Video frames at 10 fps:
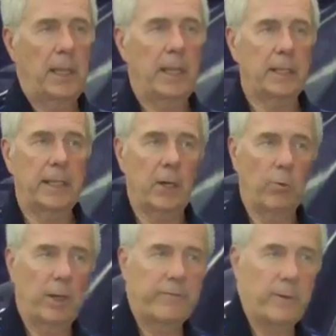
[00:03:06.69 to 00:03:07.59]
and get
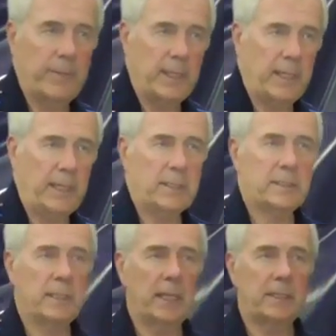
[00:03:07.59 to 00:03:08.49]
away from any
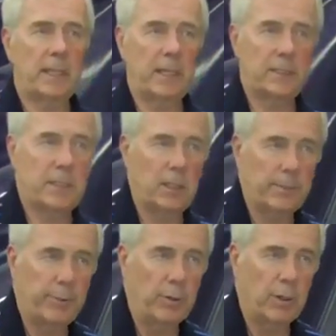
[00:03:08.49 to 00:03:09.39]
tendency
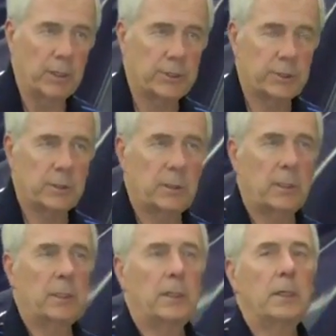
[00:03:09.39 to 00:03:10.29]
to push,
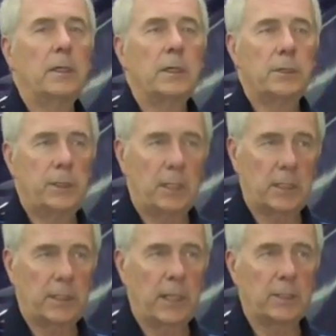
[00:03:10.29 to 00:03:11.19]
she
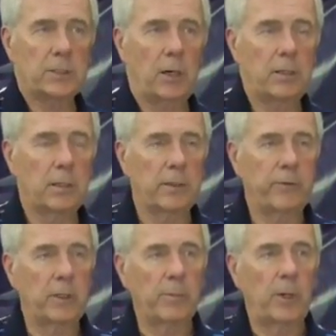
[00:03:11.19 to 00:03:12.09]
could then start
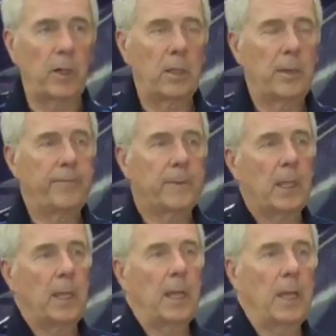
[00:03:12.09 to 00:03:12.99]
delivering the ball.
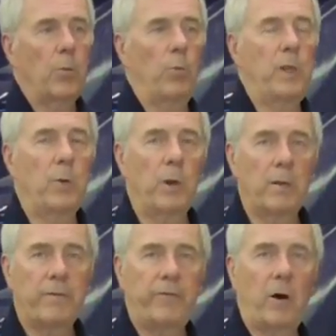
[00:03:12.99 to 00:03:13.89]
We
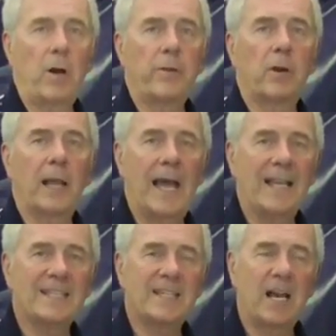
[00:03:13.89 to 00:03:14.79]
went farther
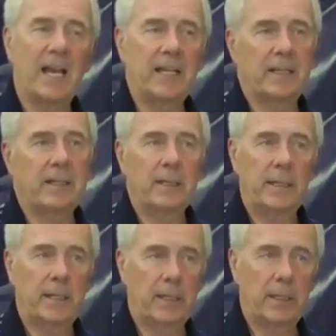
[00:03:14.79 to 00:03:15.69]
last night
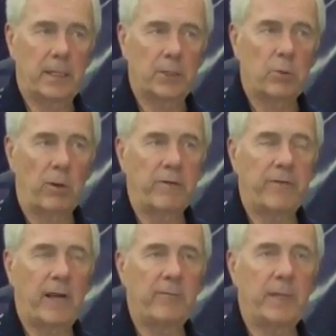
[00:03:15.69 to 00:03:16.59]
in a
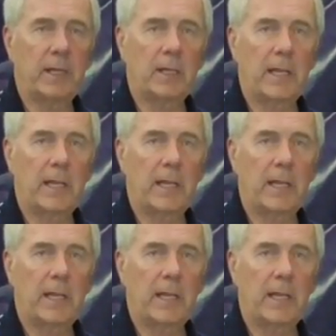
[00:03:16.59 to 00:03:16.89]
25-minute